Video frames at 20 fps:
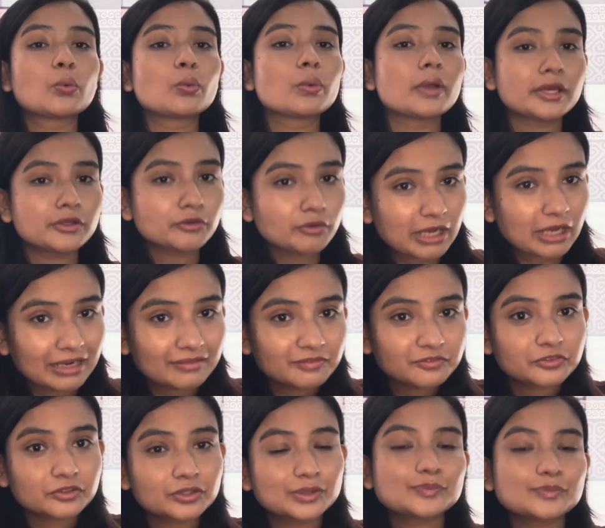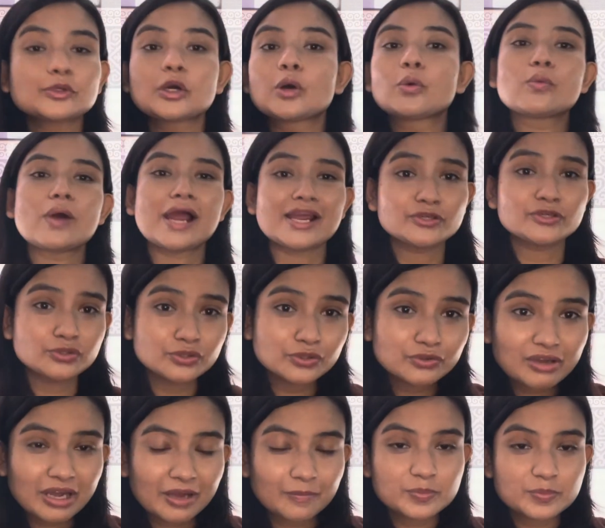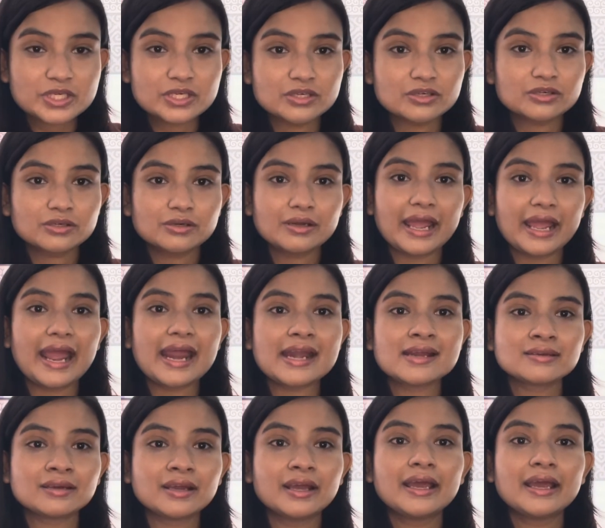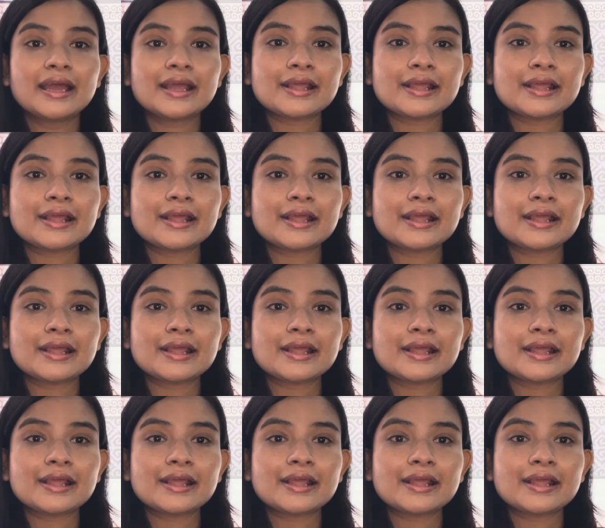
where you come from why do you come here and